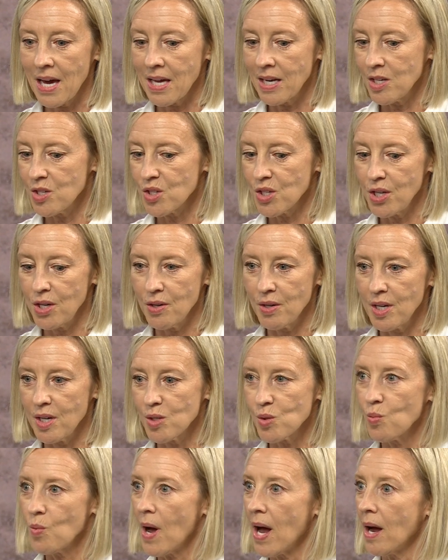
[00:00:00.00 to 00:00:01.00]
us
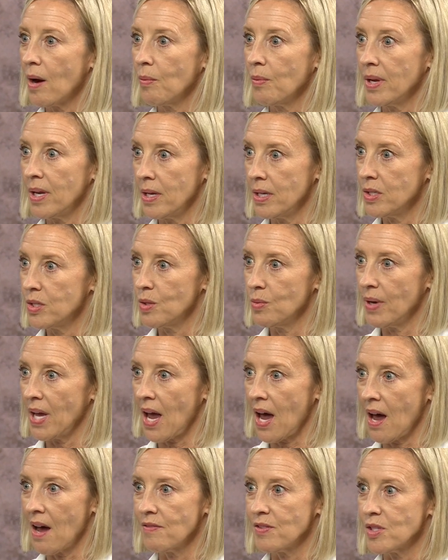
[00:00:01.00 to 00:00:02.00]
curious, do we
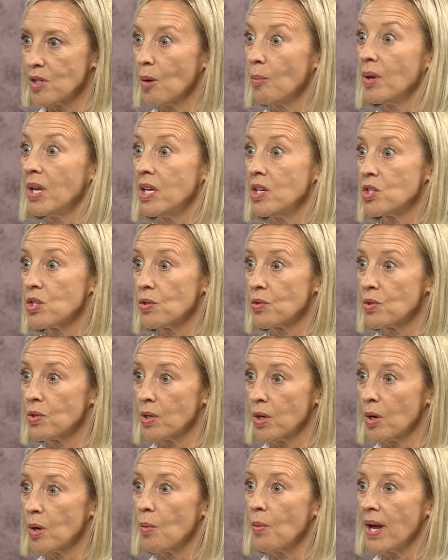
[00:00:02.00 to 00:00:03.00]
have so many children
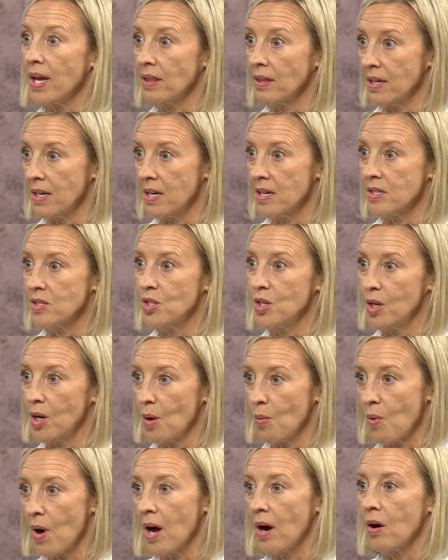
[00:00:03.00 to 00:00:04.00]
on a wait list?
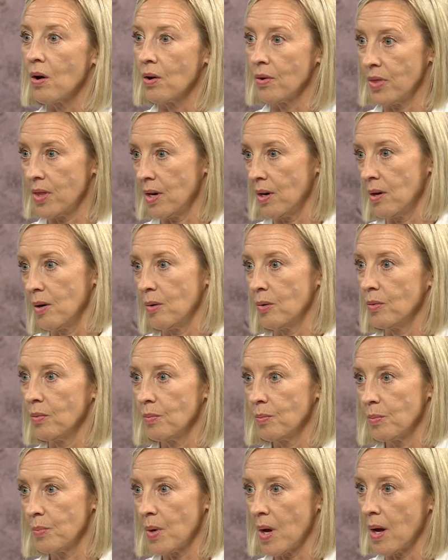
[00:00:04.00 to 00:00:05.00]
Why aren't there
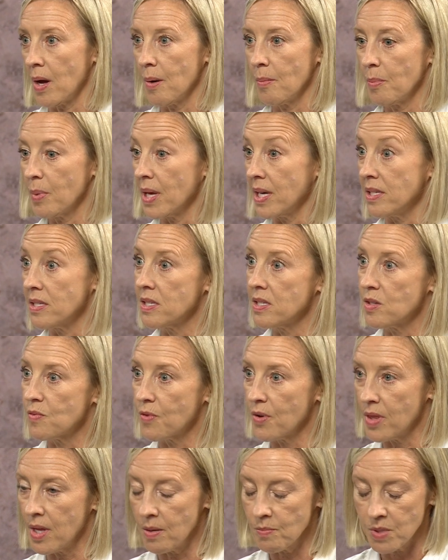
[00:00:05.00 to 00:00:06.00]
places
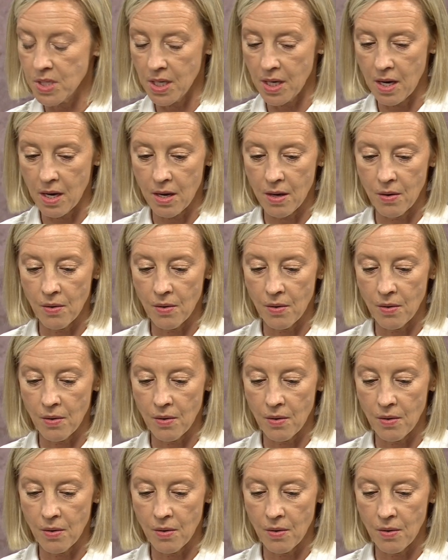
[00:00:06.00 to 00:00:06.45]
for them to go?